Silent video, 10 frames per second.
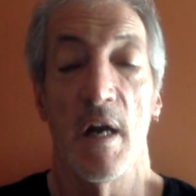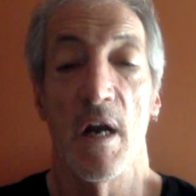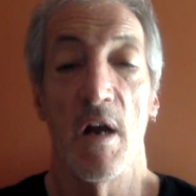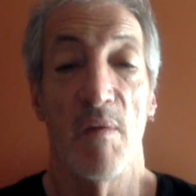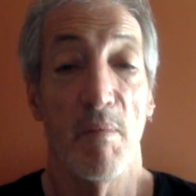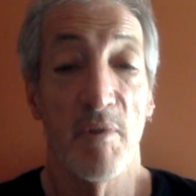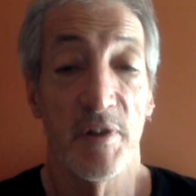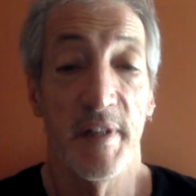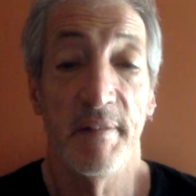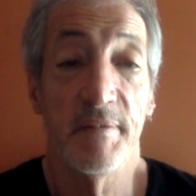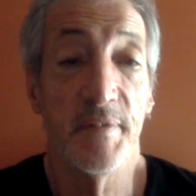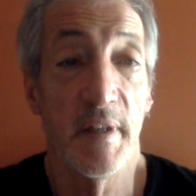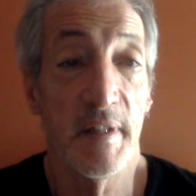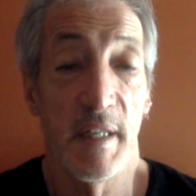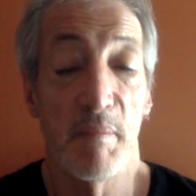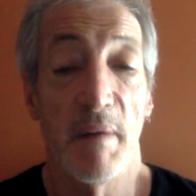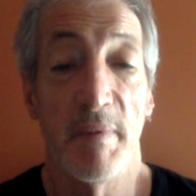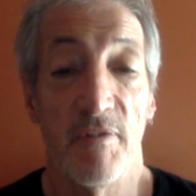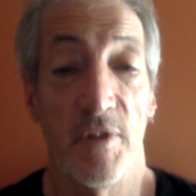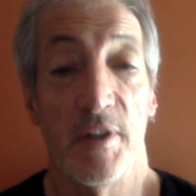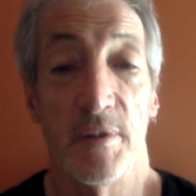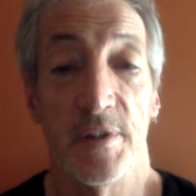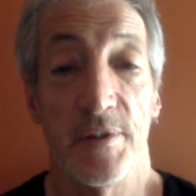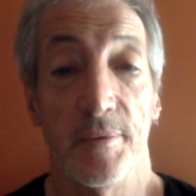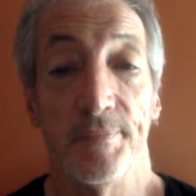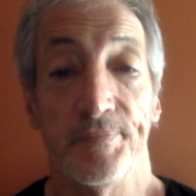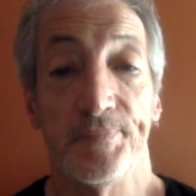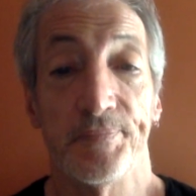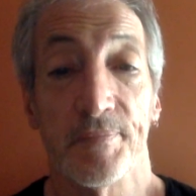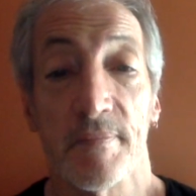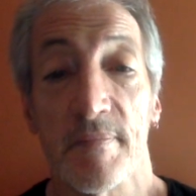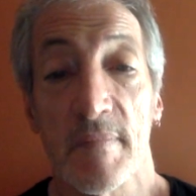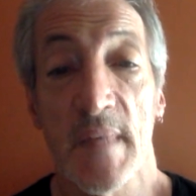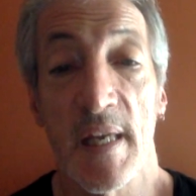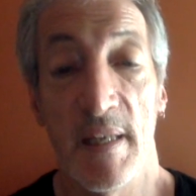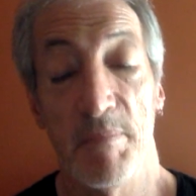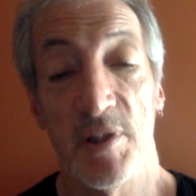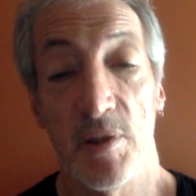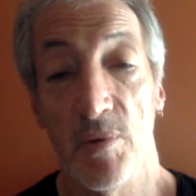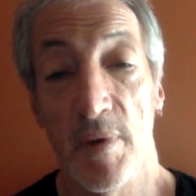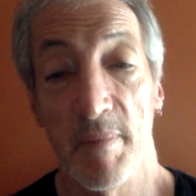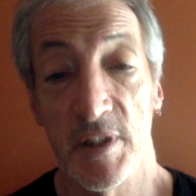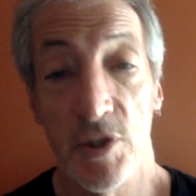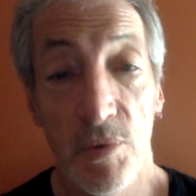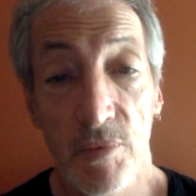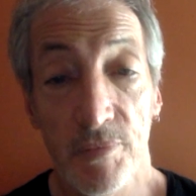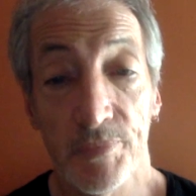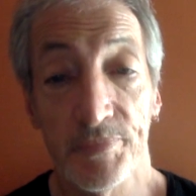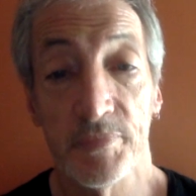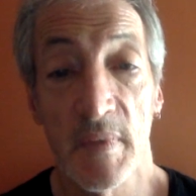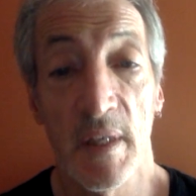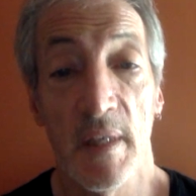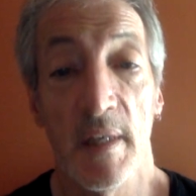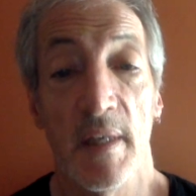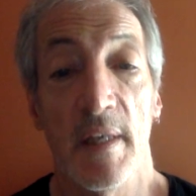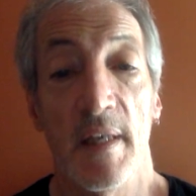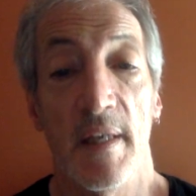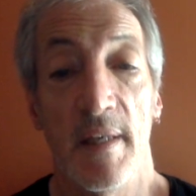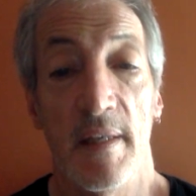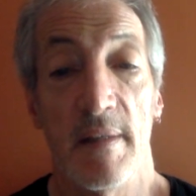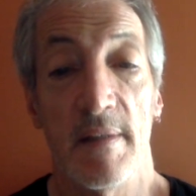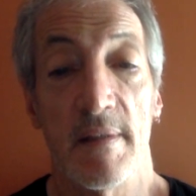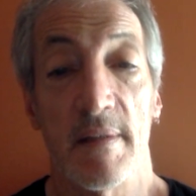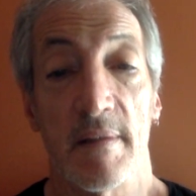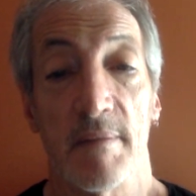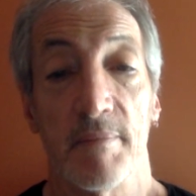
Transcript: All right, one more thing for you to think about before you go to episode number 2 is